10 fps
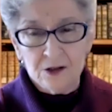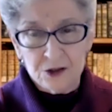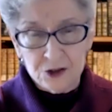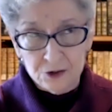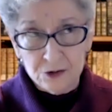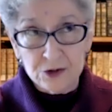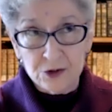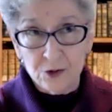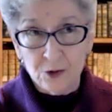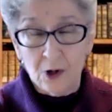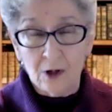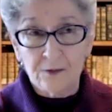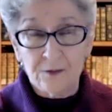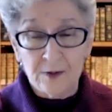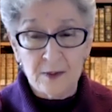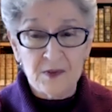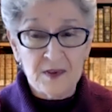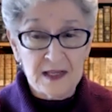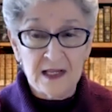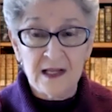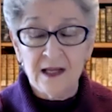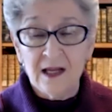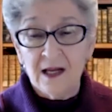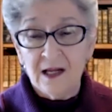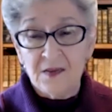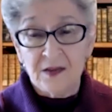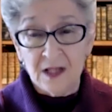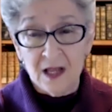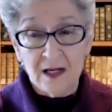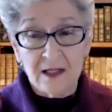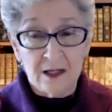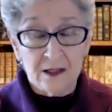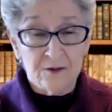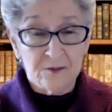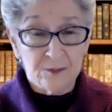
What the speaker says: Jews who are from the line of